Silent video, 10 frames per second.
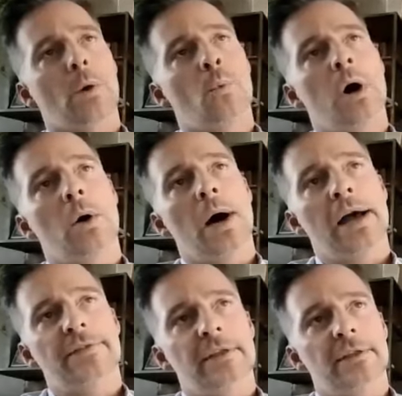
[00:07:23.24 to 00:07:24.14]
Well,
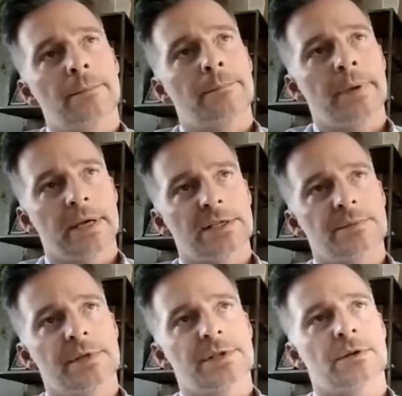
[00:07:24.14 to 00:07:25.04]
I think the
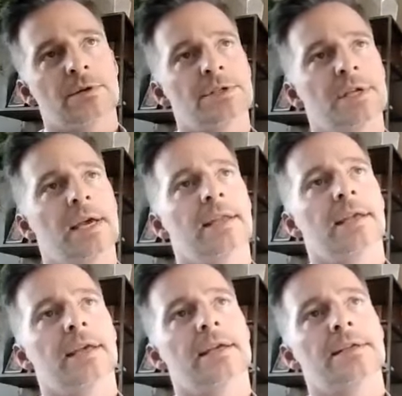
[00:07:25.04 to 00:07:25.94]
biggest
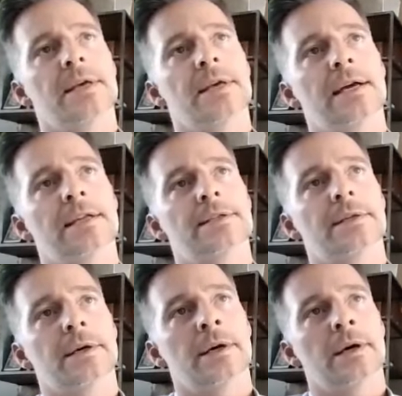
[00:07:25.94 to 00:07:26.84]
misunderstanding is that
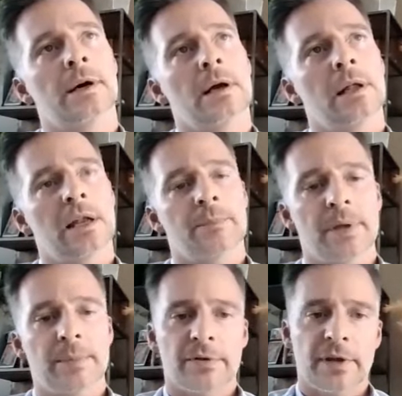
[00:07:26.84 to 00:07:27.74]
a lot of
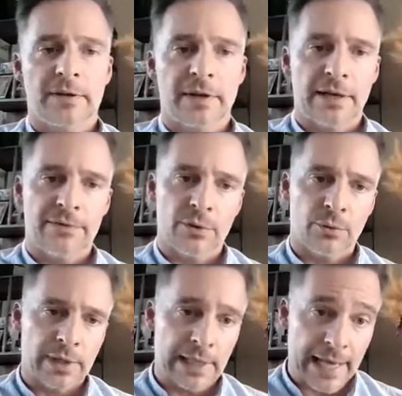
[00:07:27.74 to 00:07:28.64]
people think that if
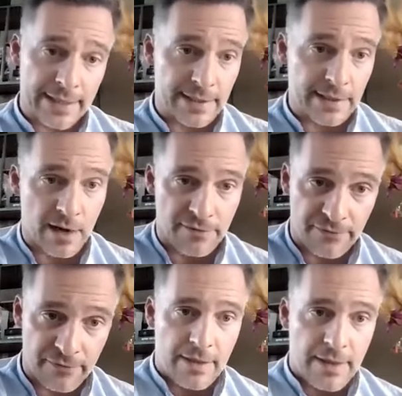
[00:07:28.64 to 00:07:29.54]
you relax
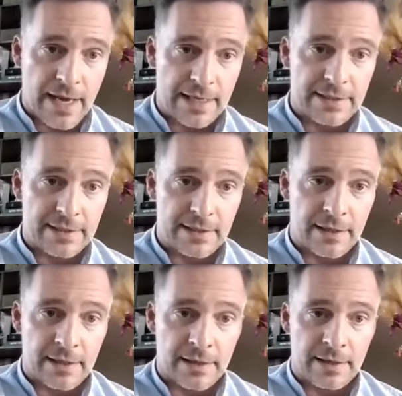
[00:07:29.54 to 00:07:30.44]
enough, that
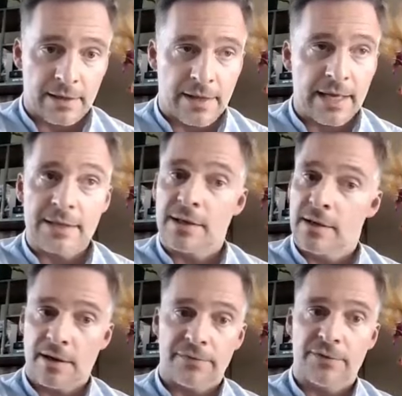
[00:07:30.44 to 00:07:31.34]
that is
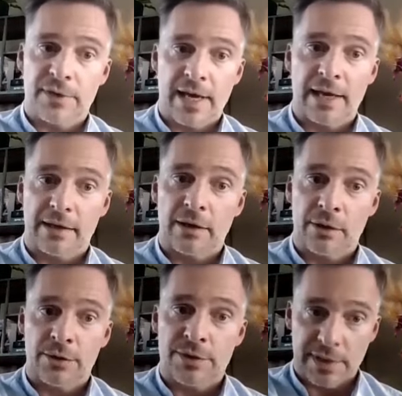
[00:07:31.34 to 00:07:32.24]
enough to get a
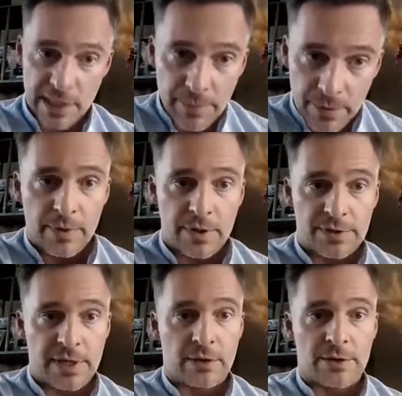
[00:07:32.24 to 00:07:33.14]
good sleep,
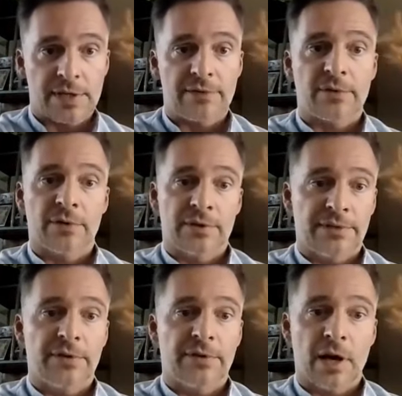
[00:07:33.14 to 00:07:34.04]
because there are several
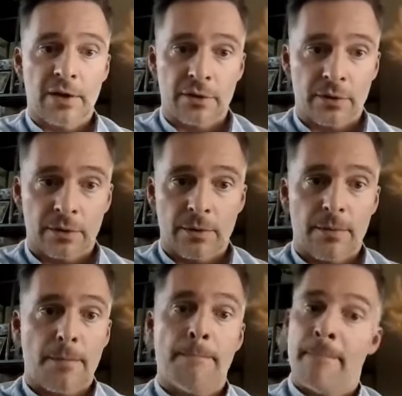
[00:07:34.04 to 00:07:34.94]
different other
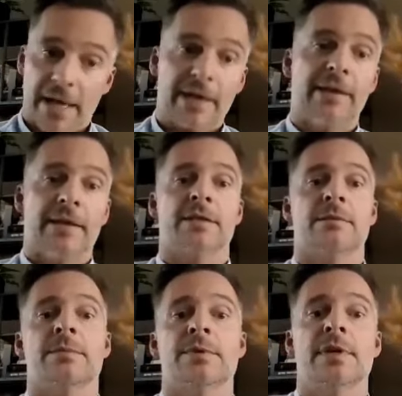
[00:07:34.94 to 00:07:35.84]

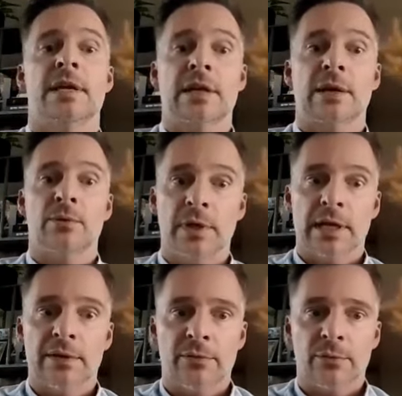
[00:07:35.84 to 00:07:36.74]
mechanisms that can
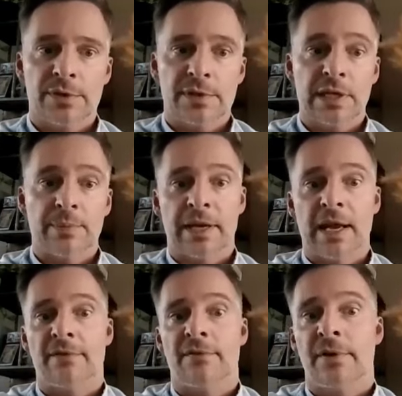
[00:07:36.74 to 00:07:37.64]
really influence sleep and
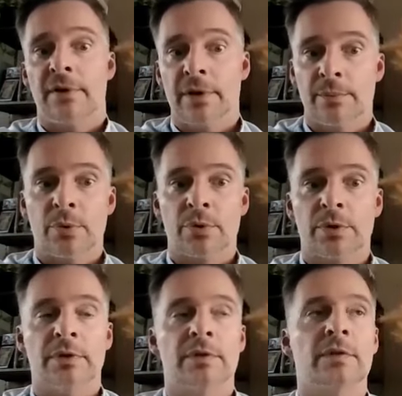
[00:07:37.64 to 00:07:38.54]
have a very
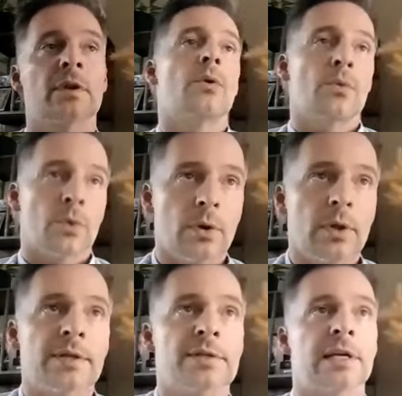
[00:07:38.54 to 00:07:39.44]
important
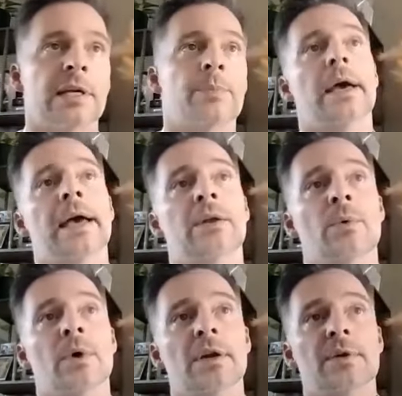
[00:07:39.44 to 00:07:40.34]
role in sleep.
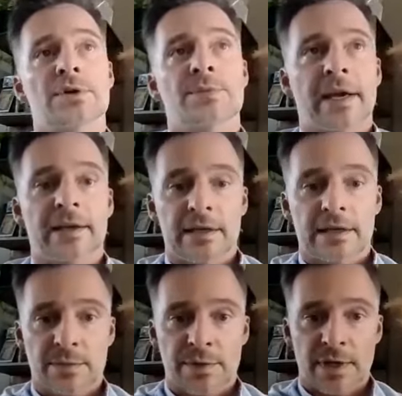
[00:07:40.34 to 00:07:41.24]
And one of those
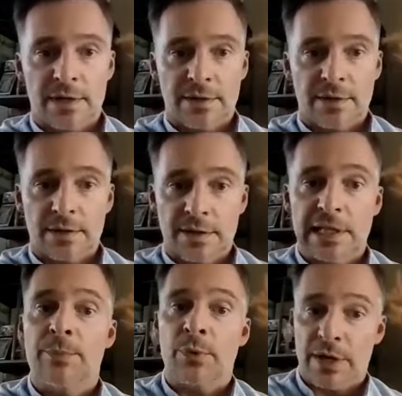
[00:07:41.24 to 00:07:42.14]
mechanisms is
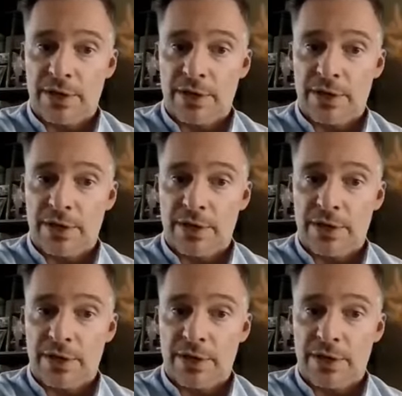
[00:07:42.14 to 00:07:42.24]
sleep